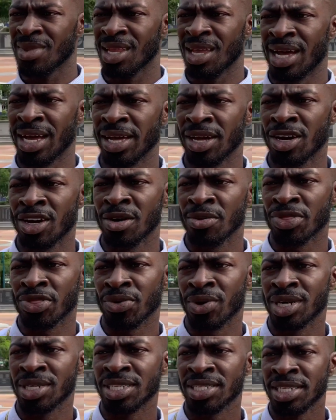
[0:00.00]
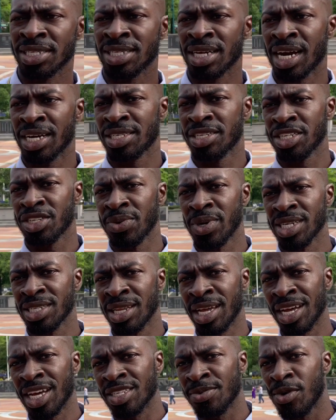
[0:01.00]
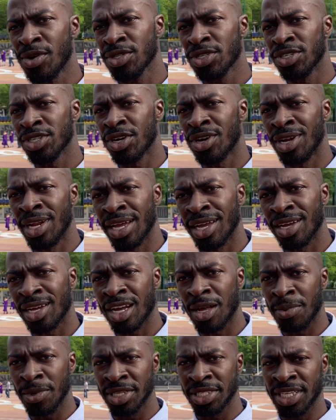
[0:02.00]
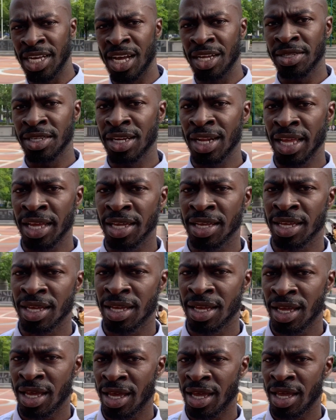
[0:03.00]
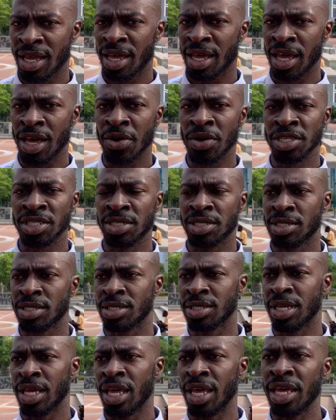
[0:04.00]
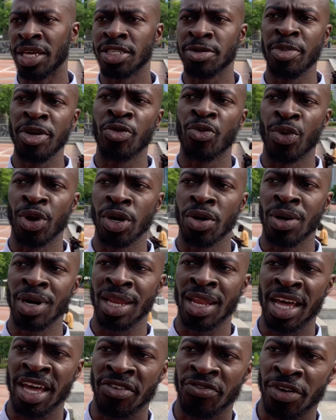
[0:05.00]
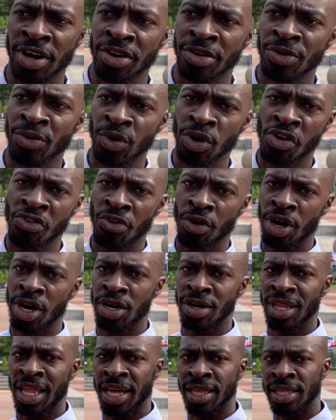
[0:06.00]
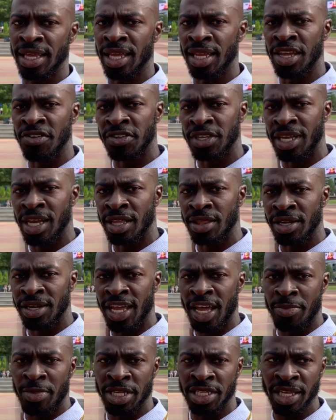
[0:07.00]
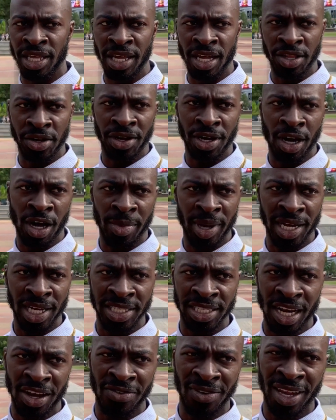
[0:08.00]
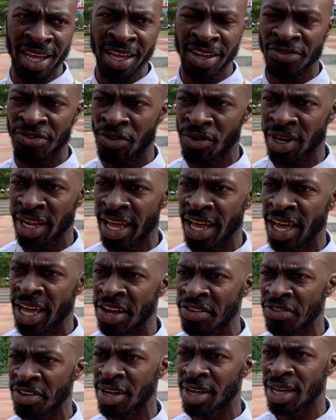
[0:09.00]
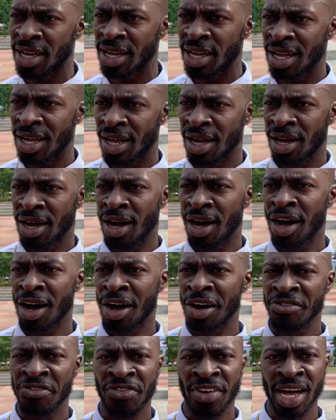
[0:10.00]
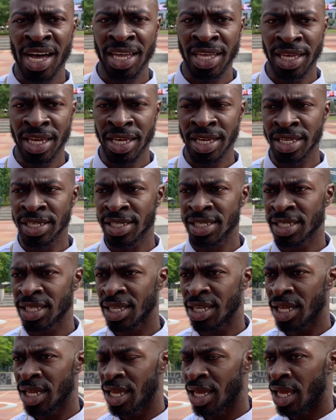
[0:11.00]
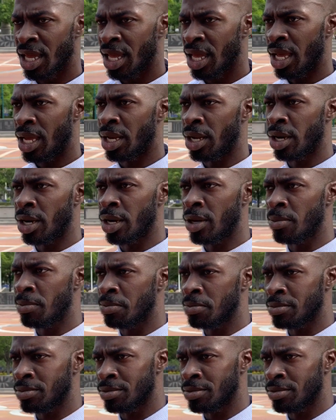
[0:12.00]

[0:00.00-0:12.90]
I throughout this entire situation, like I spoke to his girl like a couple of times, and like it's been real and like very real for her. Like, they lived together, they had been together at a time for like 4.5, 5 years, and